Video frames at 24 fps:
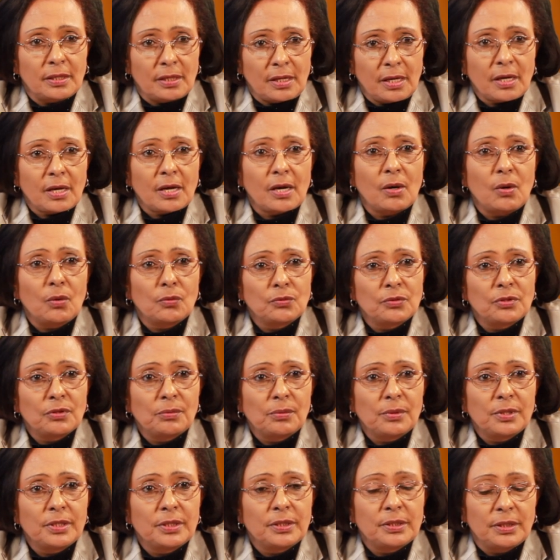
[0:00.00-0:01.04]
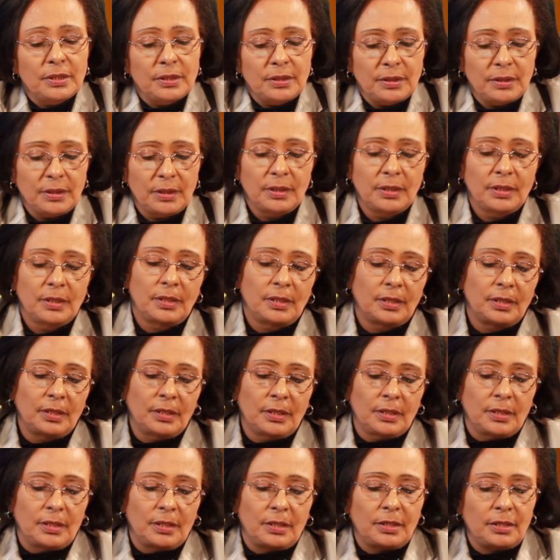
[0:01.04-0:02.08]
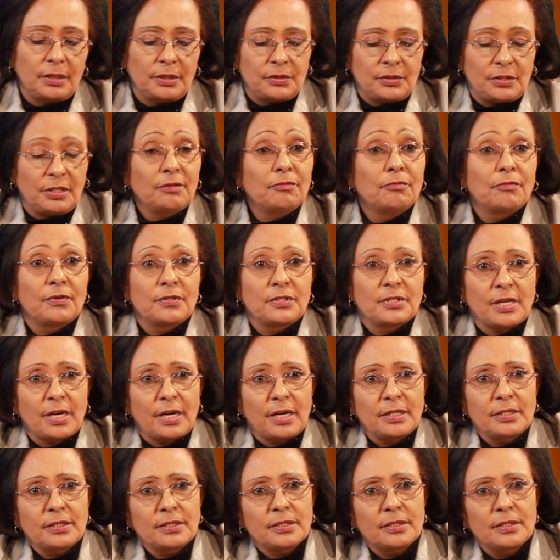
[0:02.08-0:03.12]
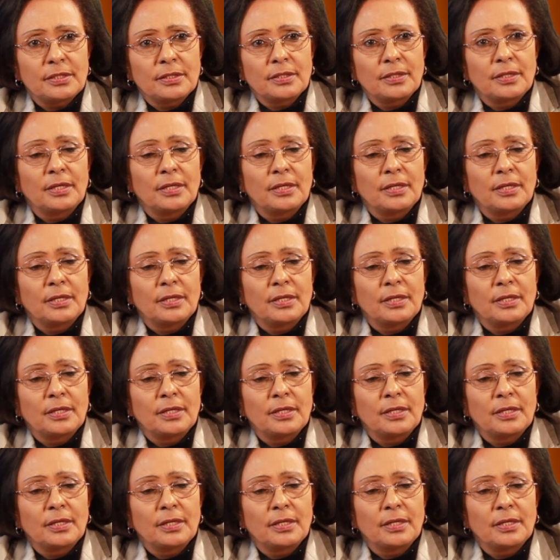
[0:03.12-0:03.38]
accountability is emphasized